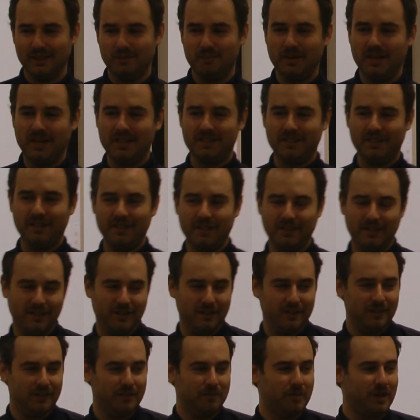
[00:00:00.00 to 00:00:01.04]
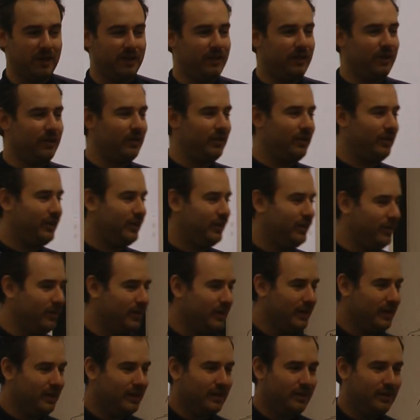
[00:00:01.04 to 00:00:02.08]
But here,
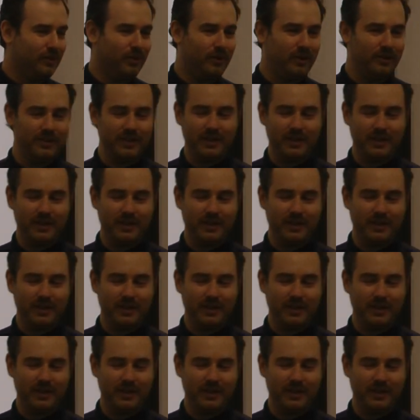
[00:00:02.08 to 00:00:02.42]
all